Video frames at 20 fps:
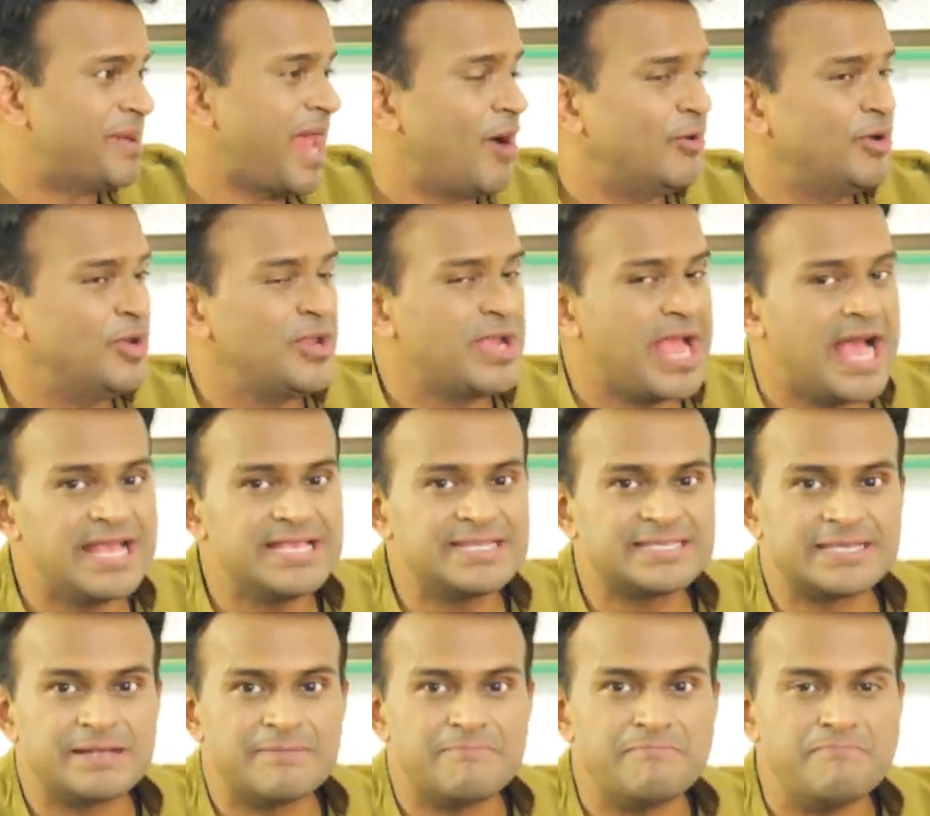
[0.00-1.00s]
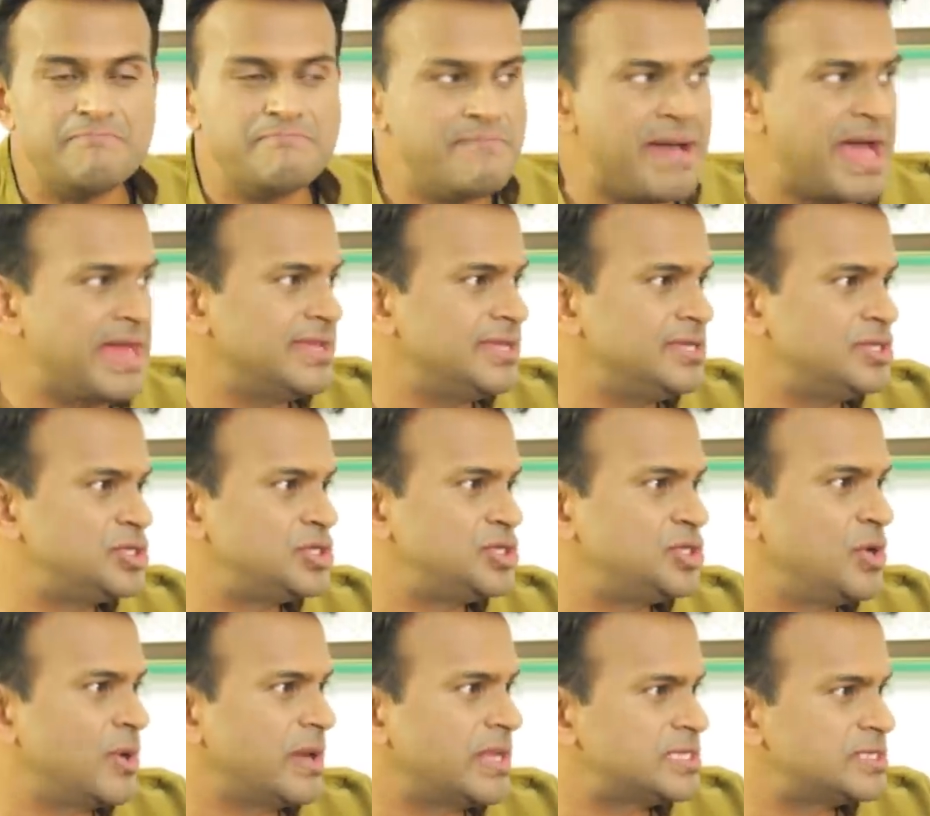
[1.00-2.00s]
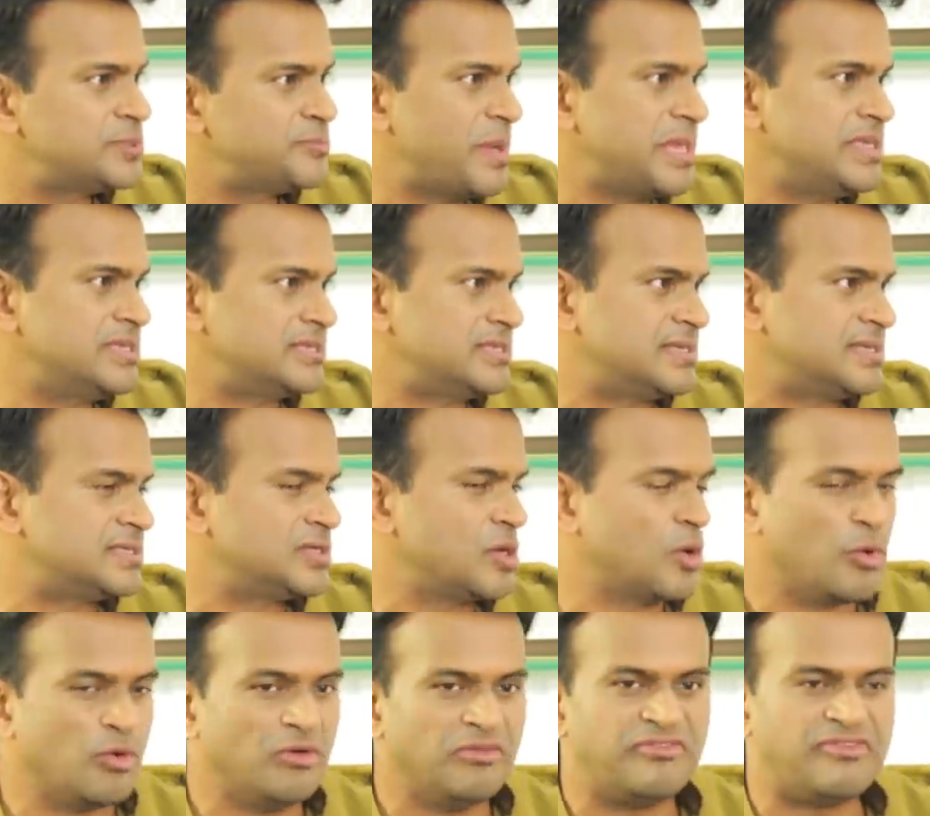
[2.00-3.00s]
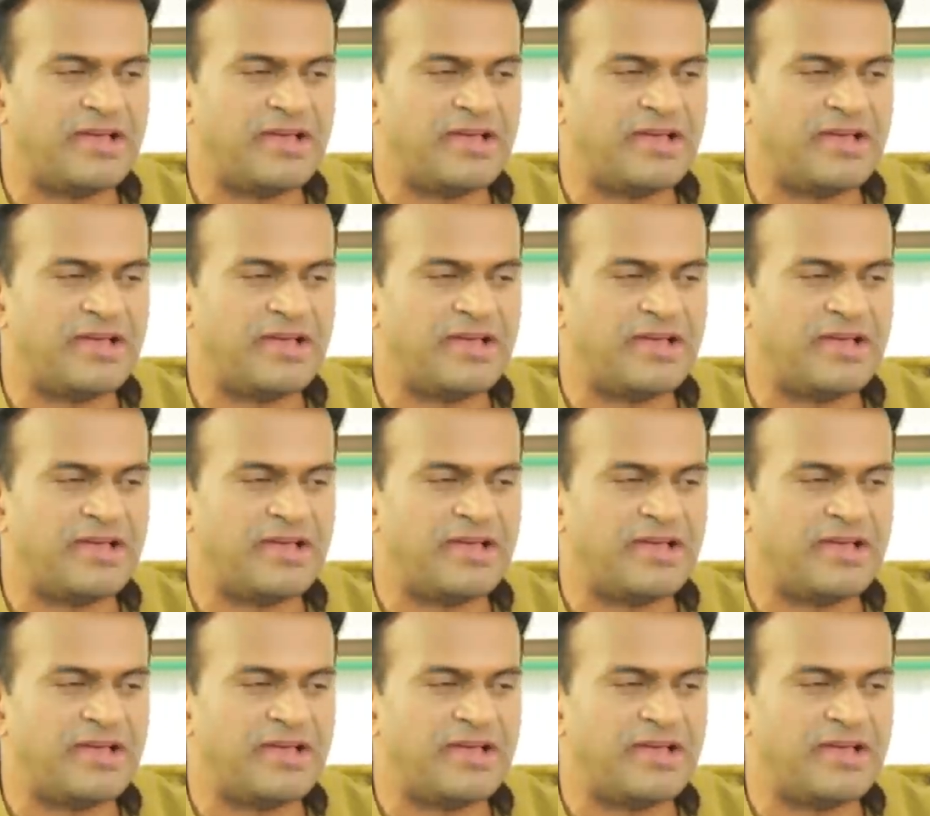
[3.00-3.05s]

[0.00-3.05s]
But how did you guys manage your expenses, your whole